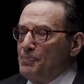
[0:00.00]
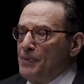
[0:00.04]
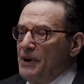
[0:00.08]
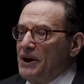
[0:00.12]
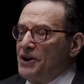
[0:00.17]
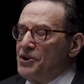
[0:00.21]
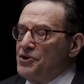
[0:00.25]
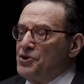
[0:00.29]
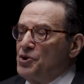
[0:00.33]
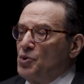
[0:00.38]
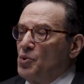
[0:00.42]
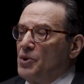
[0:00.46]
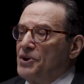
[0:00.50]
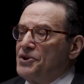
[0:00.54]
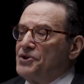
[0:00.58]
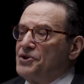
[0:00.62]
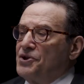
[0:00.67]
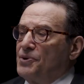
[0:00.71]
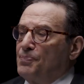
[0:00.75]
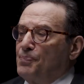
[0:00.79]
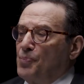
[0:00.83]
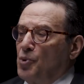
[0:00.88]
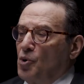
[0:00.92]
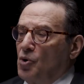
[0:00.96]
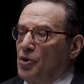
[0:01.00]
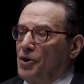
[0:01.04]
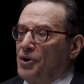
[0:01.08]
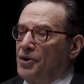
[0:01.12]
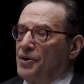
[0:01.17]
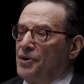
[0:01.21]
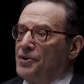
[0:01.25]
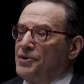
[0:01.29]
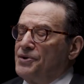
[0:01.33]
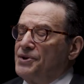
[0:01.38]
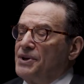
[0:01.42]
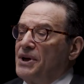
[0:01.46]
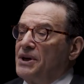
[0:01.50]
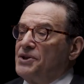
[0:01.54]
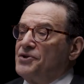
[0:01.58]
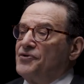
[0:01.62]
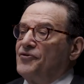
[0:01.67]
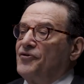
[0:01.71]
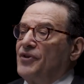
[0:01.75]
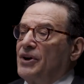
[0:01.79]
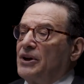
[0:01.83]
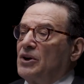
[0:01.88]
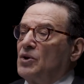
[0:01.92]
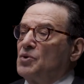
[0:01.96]
speaks to his supporters
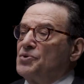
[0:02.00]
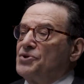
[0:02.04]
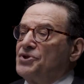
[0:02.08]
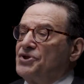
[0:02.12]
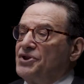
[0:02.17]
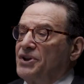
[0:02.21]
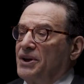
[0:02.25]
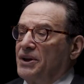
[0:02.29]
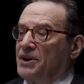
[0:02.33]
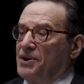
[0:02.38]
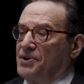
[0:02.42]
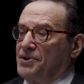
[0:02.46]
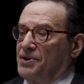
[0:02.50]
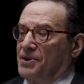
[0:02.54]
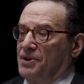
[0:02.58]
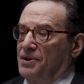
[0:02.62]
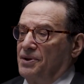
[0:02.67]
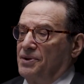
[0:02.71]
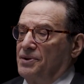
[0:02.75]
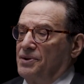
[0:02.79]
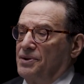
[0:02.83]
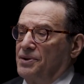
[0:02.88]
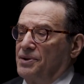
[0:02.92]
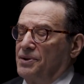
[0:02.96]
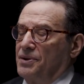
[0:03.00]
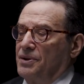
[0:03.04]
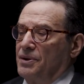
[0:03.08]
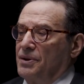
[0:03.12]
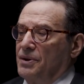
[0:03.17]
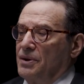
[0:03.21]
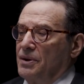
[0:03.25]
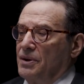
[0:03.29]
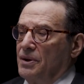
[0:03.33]
as fellow citizens,